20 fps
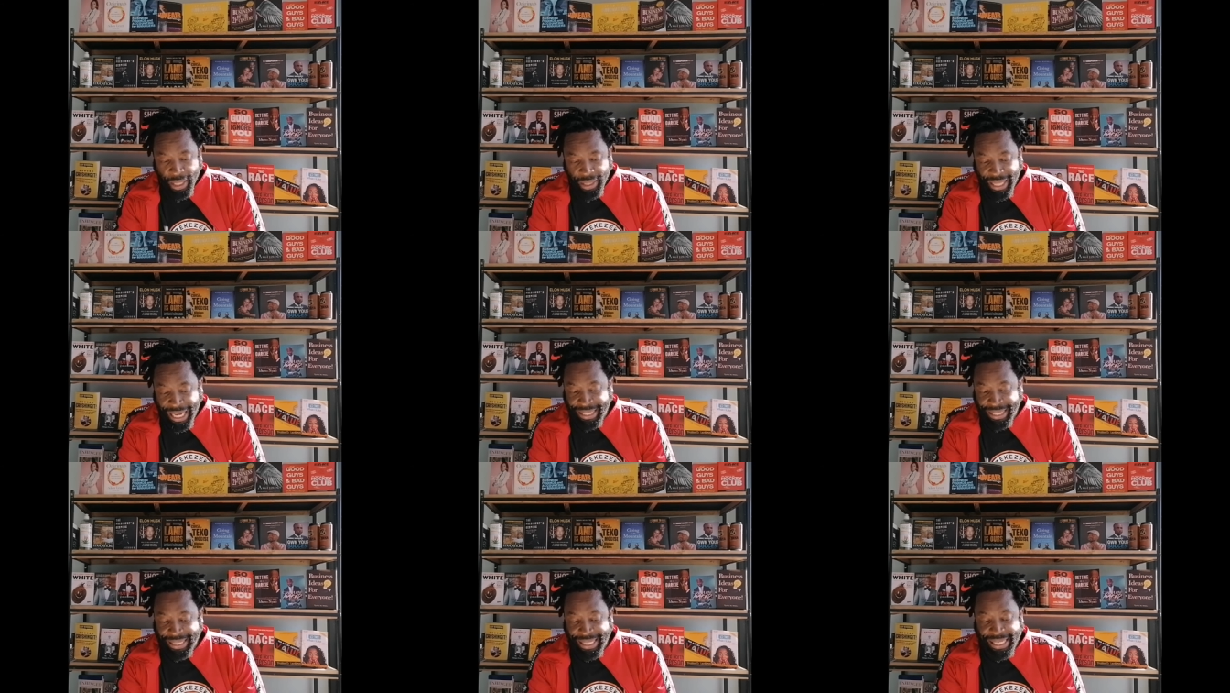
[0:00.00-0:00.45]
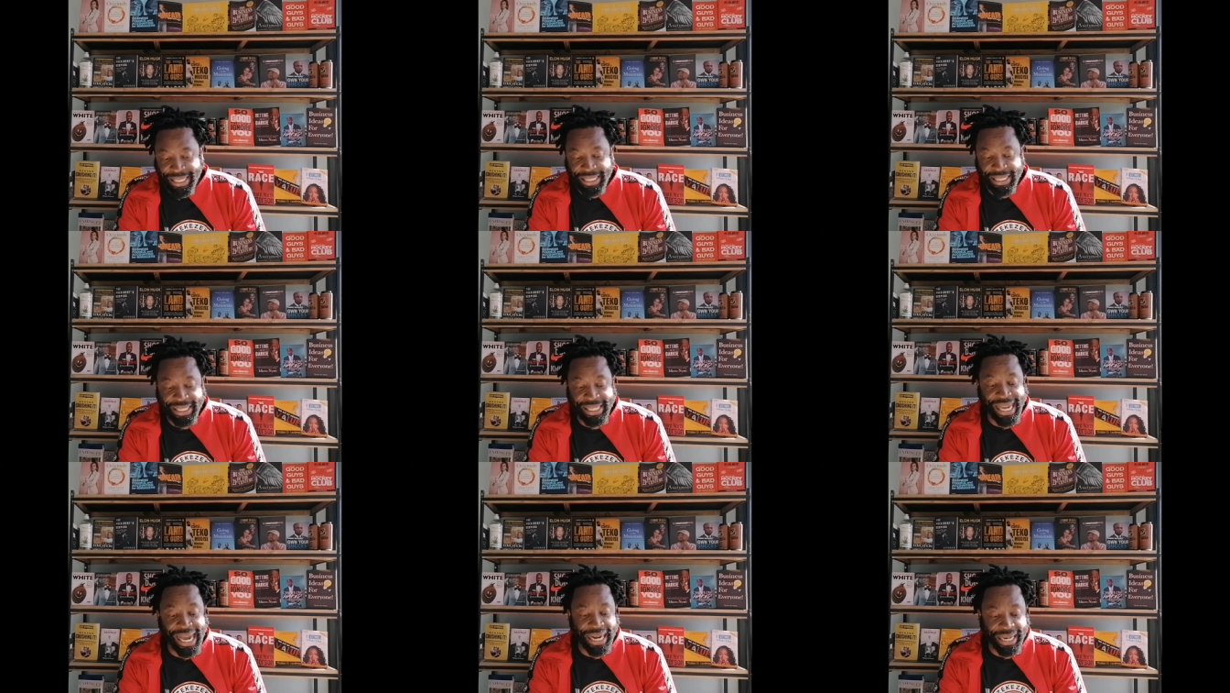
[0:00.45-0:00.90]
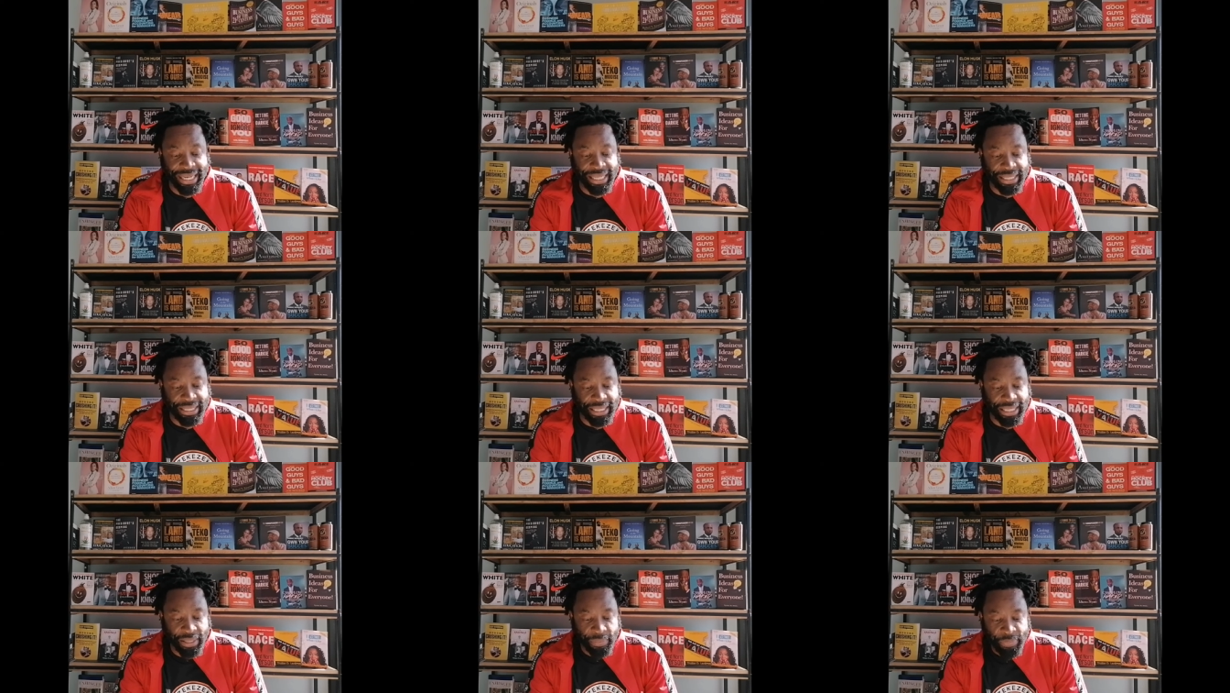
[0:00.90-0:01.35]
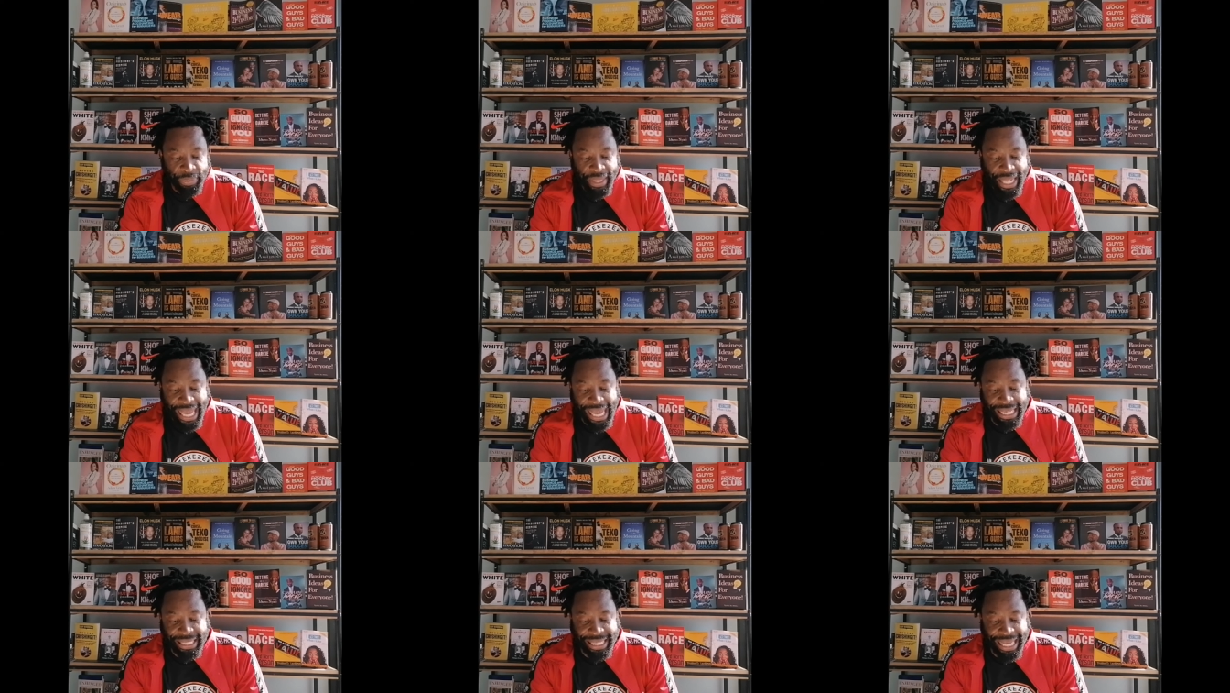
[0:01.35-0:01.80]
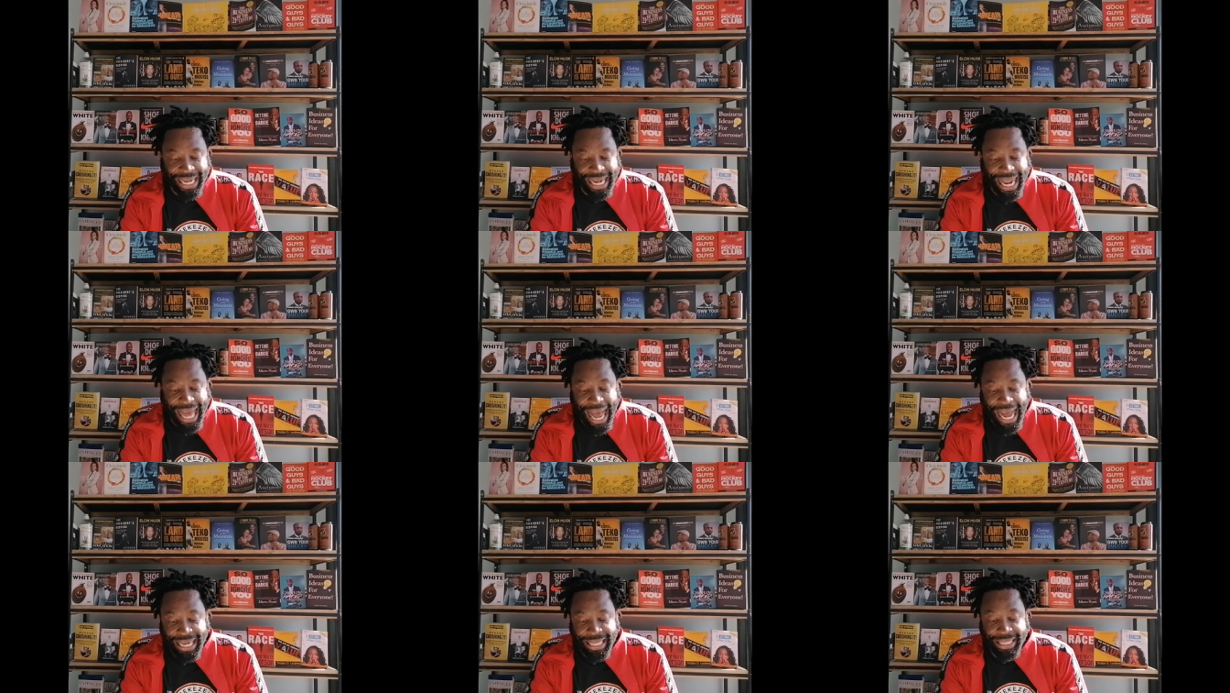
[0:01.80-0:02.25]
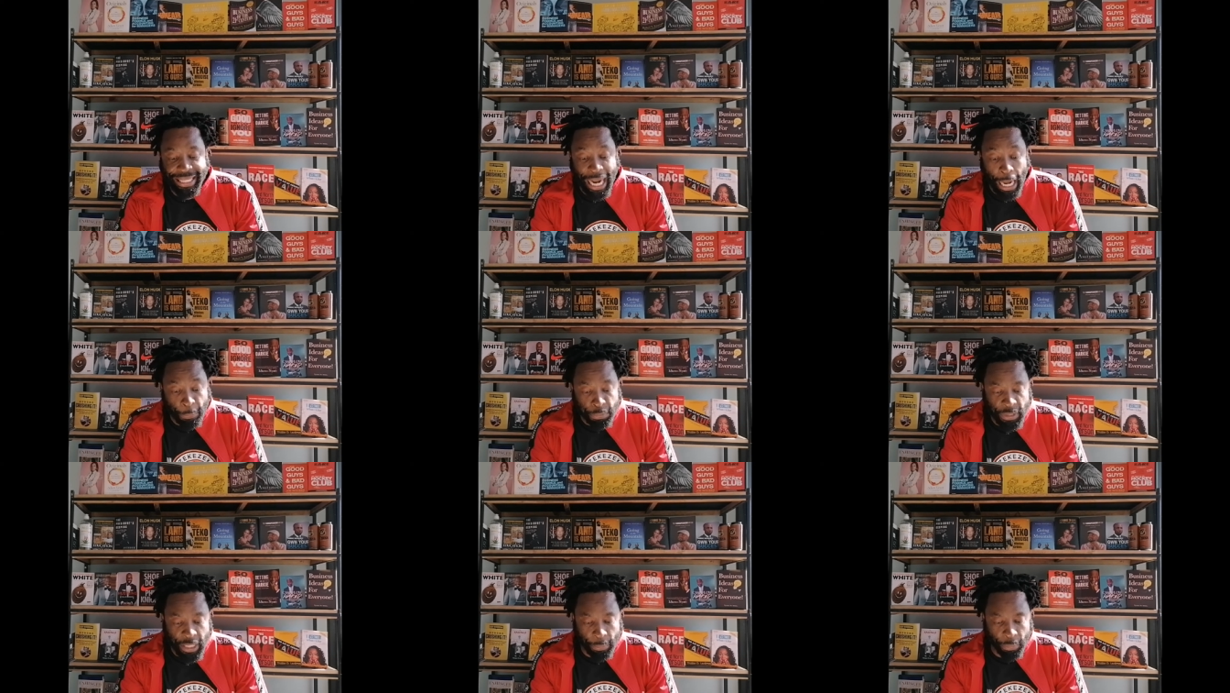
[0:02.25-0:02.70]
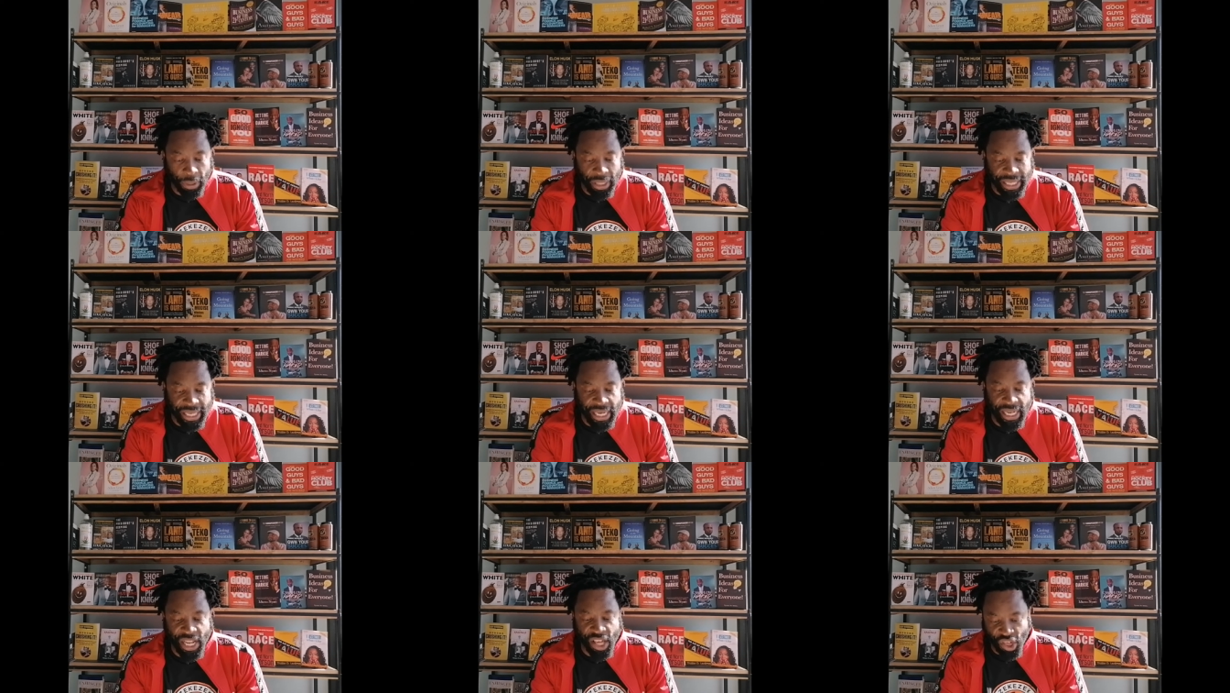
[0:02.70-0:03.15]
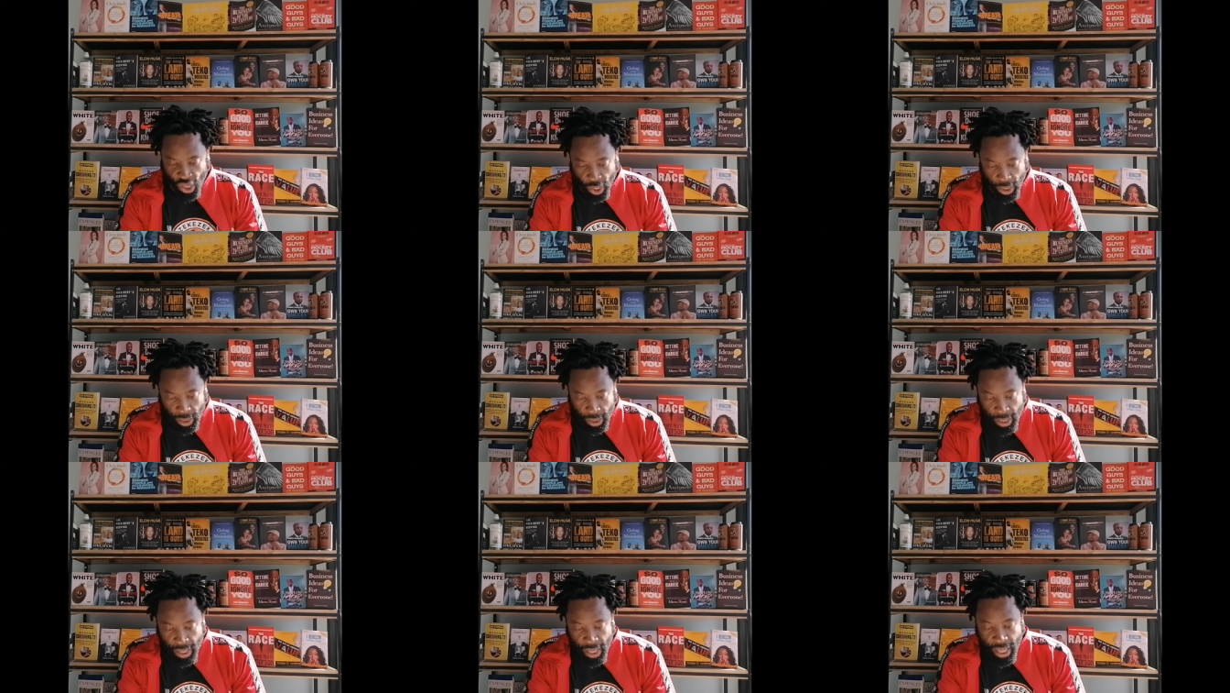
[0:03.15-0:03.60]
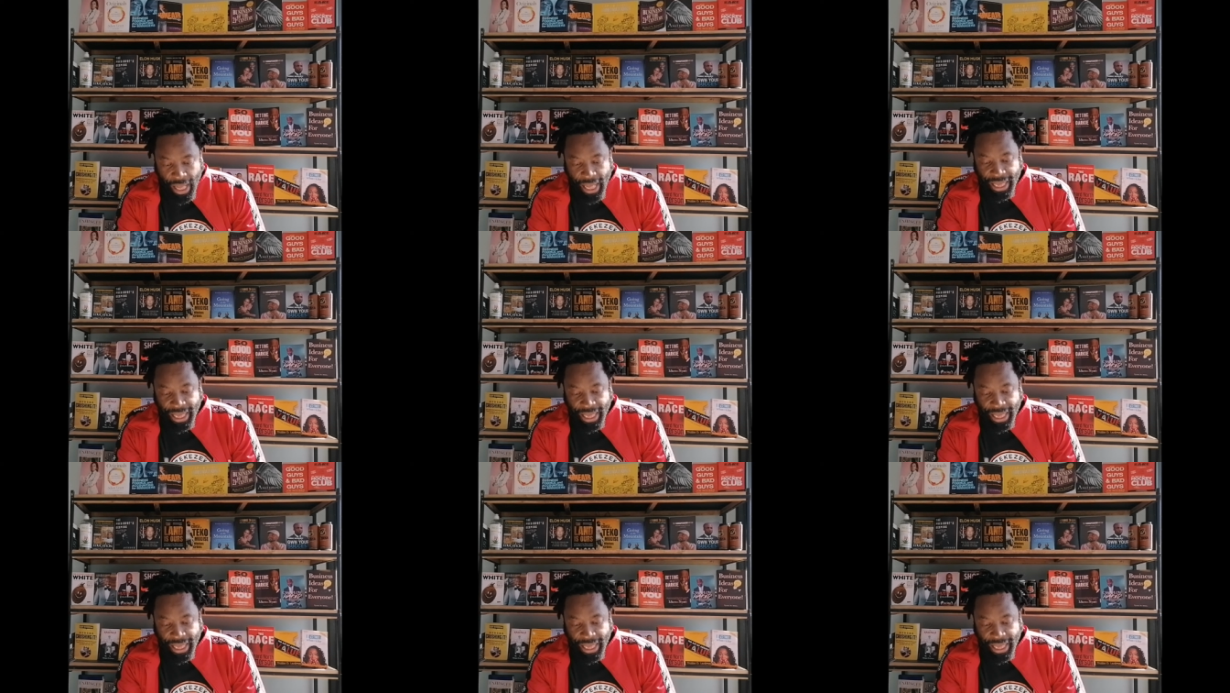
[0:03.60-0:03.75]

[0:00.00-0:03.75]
that Christianity is an adaptable religion